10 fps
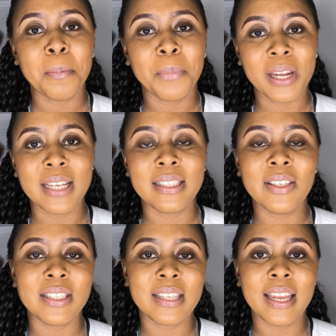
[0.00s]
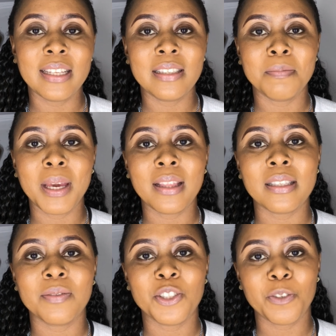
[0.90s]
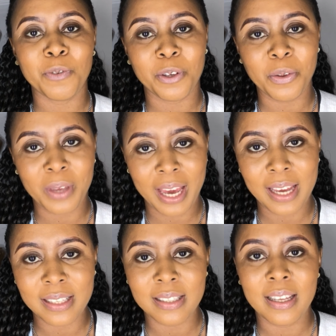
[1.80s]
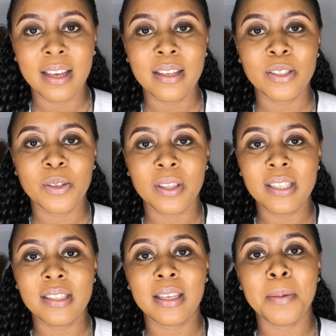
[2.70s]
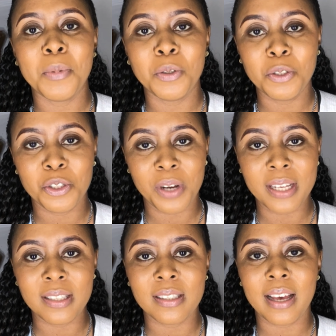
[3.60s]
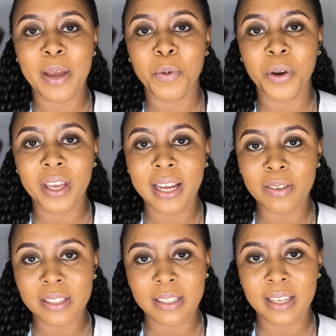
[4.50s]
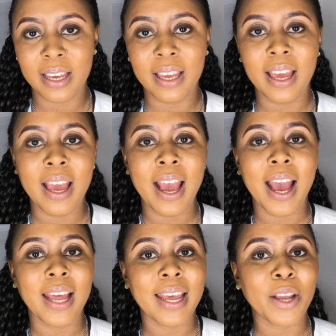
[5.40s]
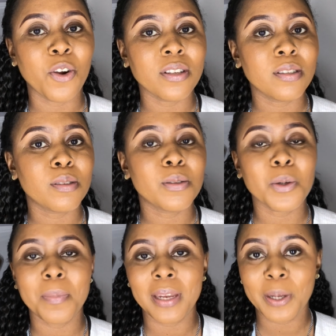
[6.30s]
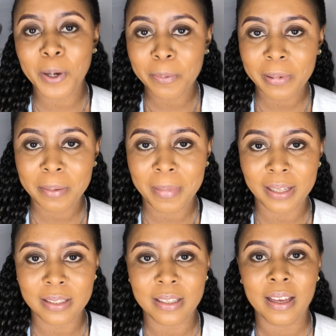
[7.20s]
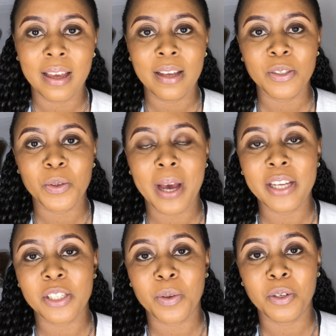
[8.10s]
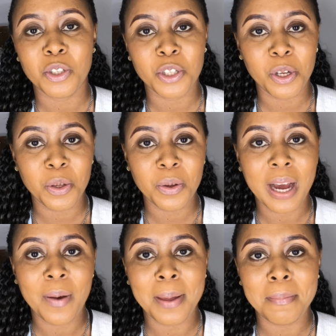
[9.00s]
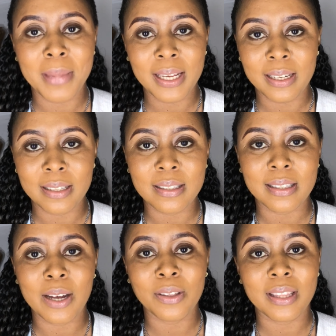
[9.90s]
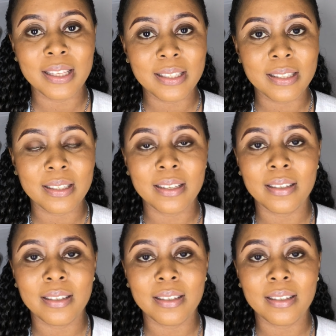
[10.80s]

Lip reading: but I still decided to make this video for you guys. So this kimono dress, I wore it out today and I got so many compliments. So I just want to show you how I made it. Now this